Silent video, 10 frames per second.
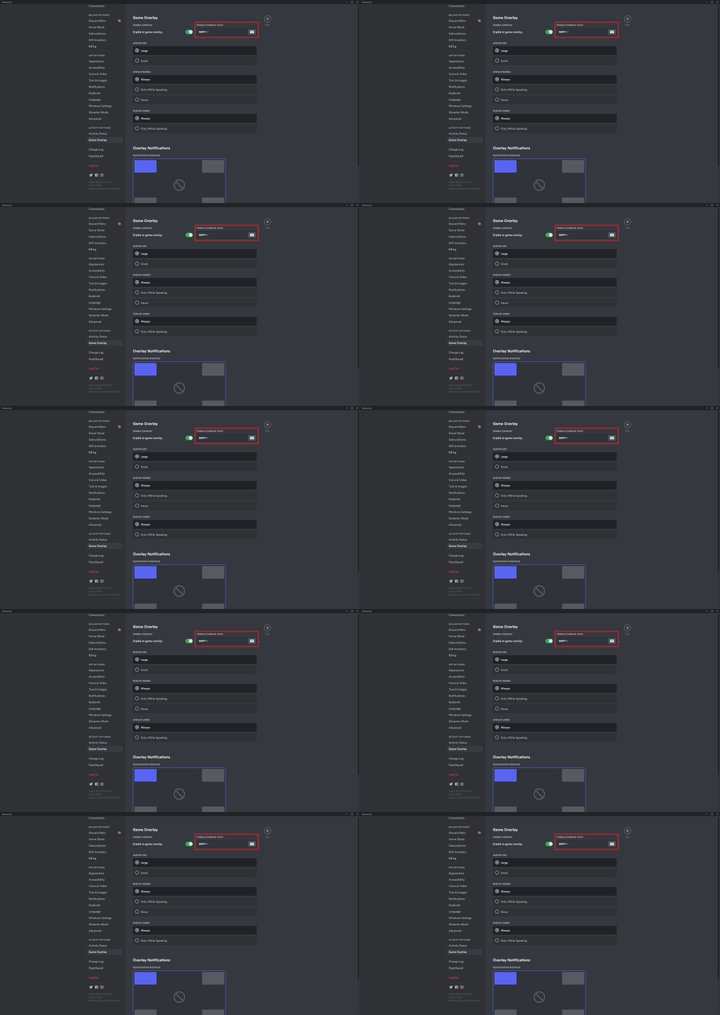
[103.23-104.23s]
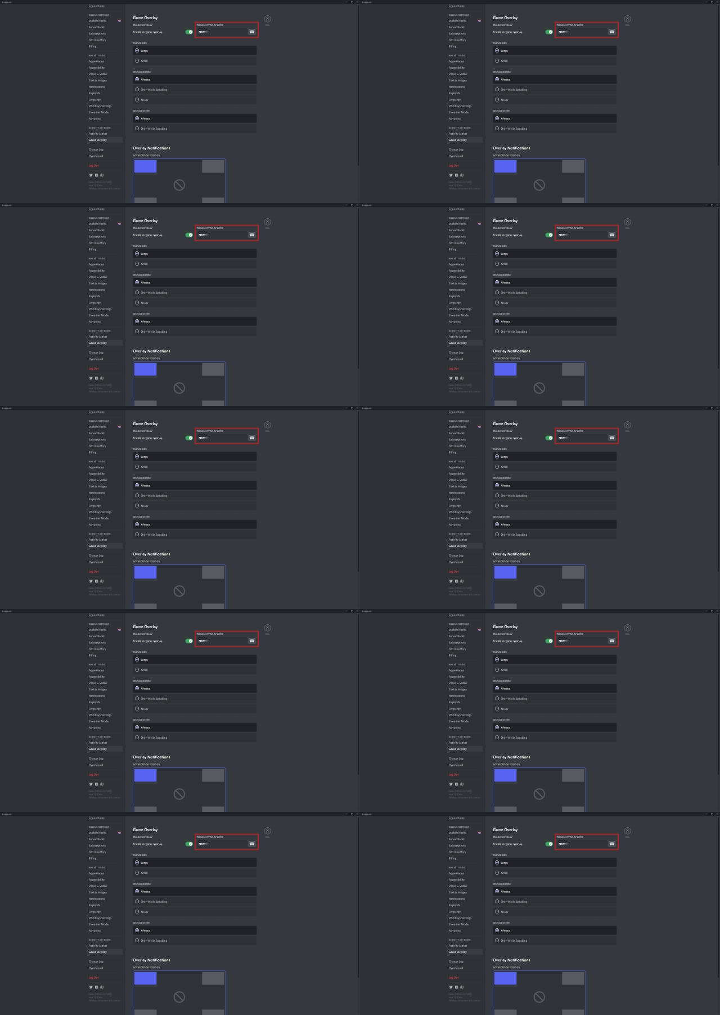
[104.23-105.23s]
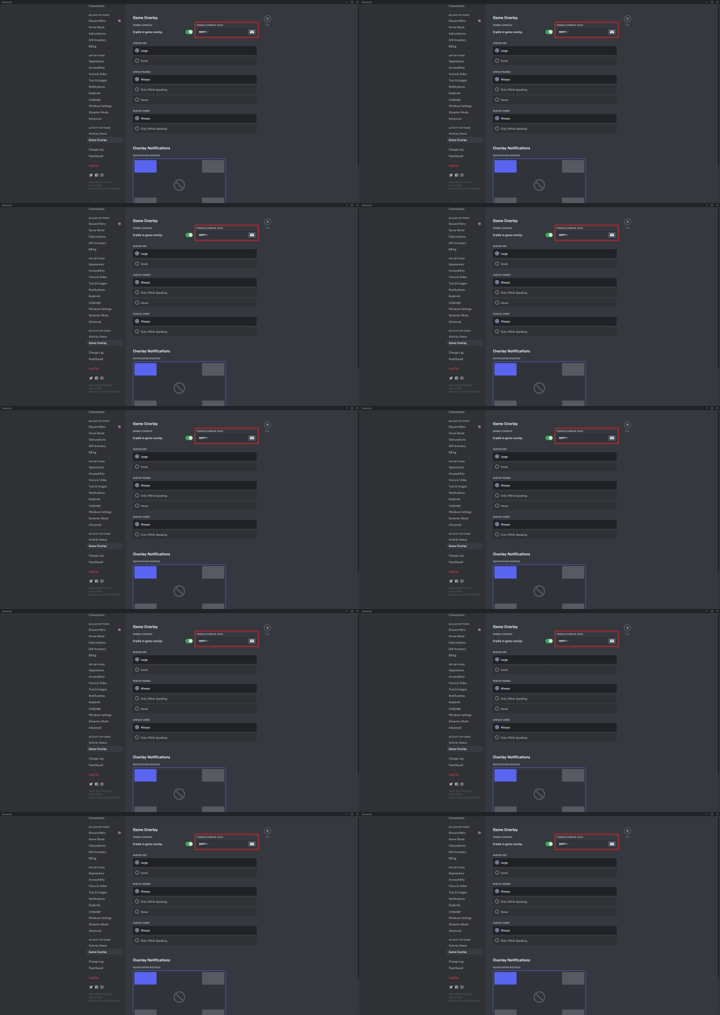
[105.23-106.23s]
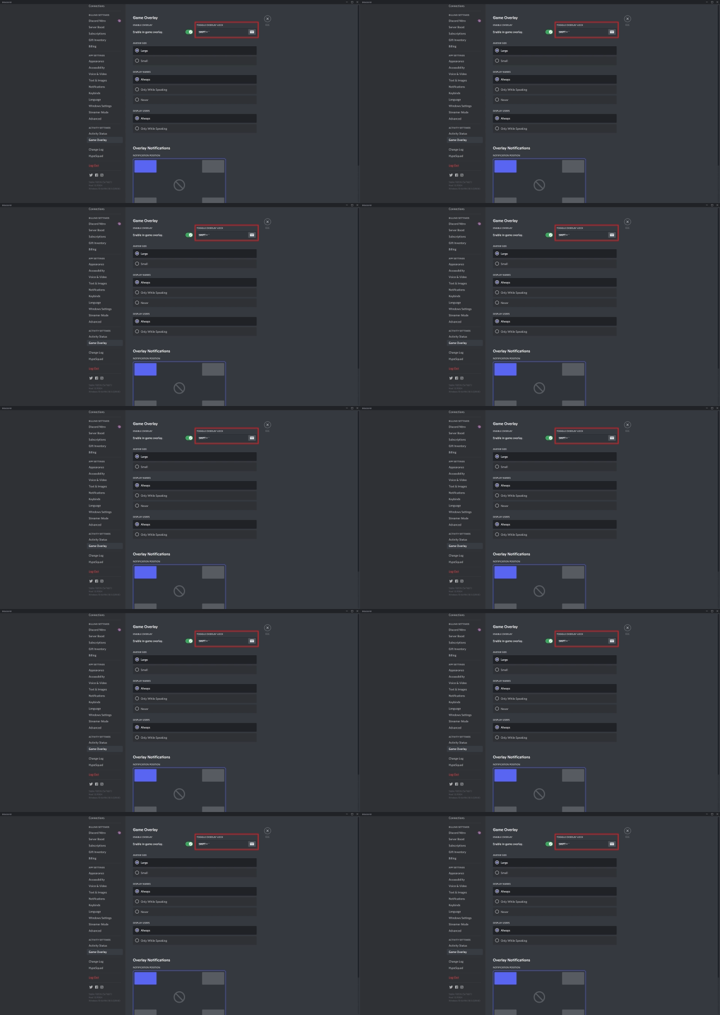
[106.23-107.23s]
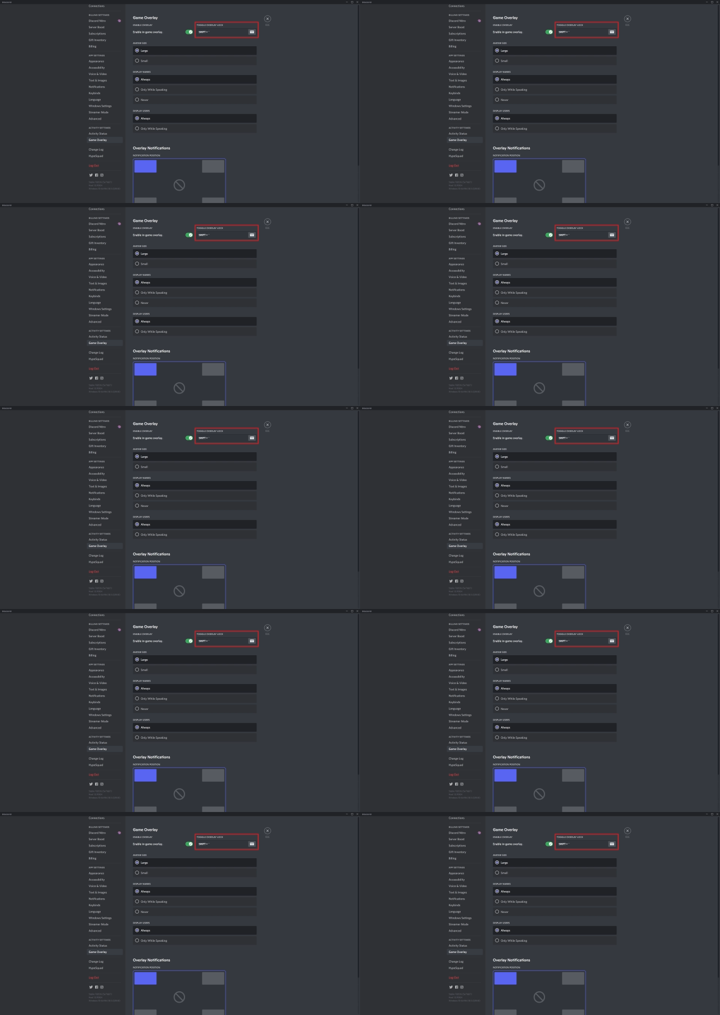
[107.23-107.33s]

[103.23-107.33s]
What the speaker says: (no speaker visible)